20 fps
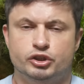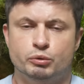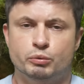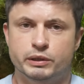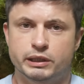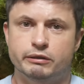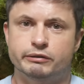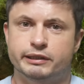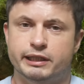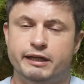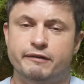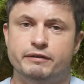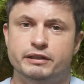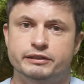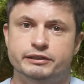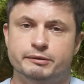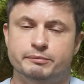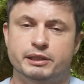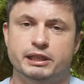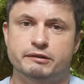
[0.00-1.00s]
And so without
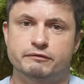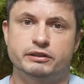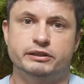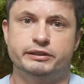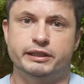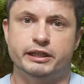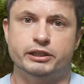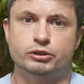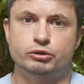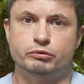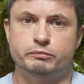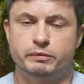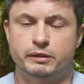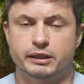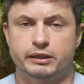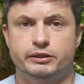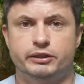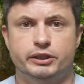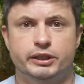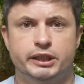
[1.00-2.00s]
having some kind of a sexual
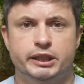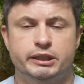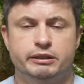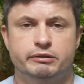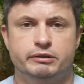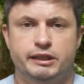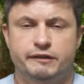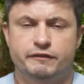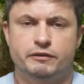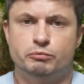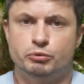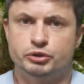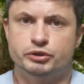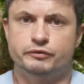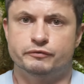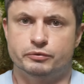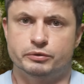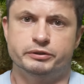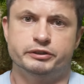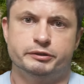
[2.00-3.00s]
partner, if it
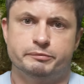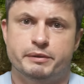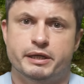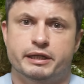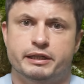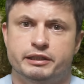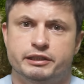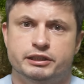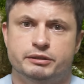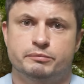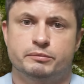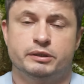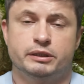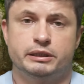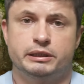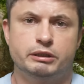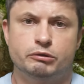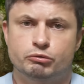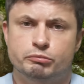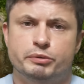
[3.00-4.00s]
wasn't for this mechanism,
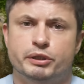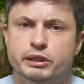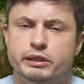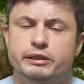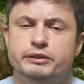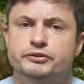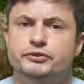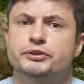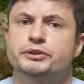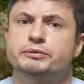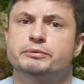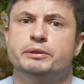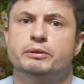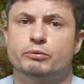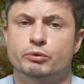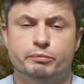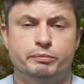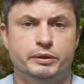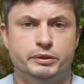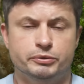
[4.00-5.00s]
they would be constantly
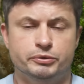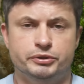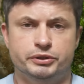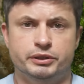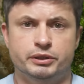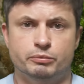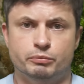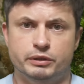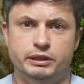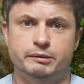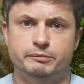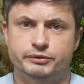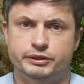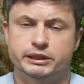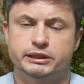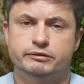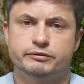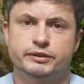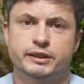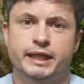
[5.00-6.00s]
reproducing with
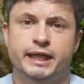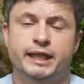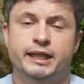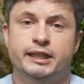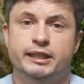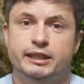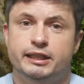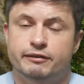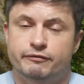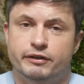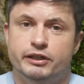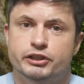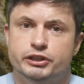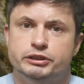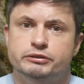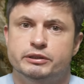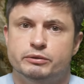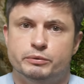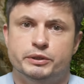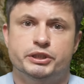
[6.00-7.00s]
themselves,
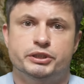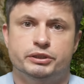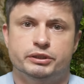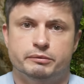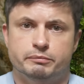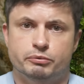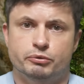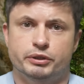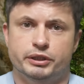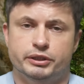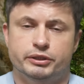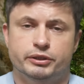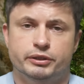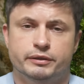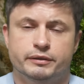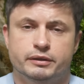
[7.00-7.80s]
eventually reaching a point